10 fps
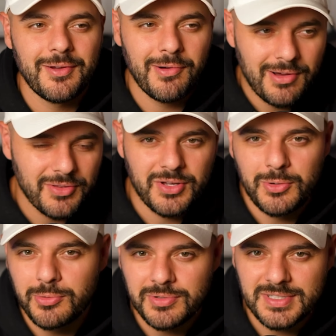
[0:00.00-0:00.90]
you know, all the
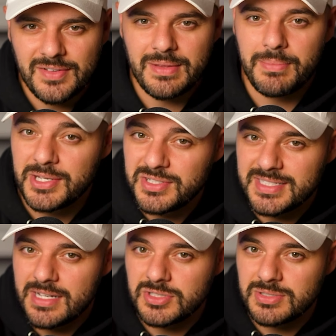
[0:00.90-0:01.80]
cool stuff that makes you
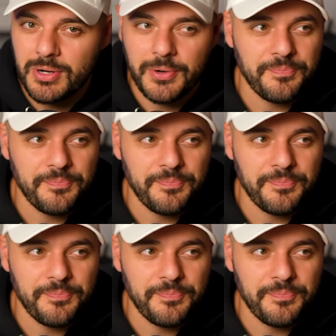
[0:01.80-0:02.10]
sound smart.